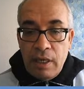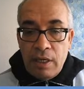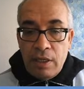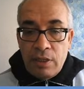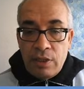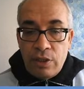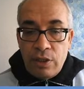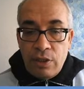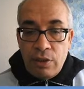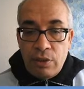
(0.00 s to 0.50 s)

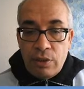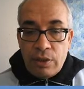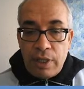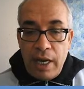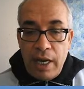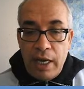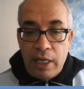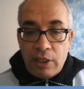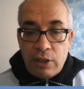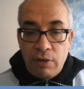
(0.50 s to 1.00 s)
So
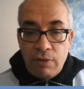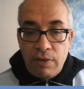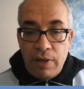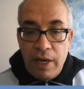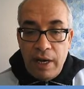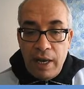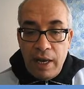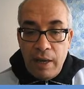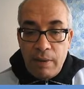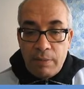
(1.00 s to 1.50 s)
Silence of the
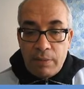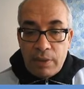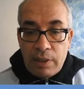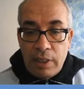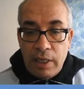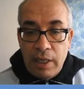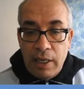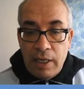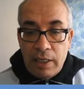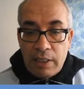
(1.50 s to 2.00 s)
Lambs
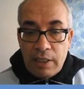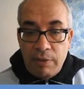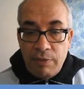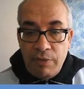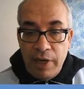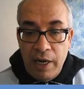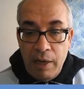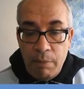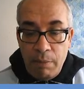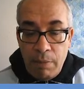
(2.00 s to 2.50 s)
is a
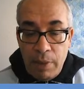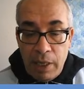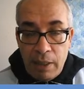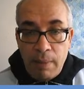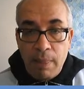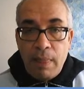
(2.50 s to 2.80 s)
film.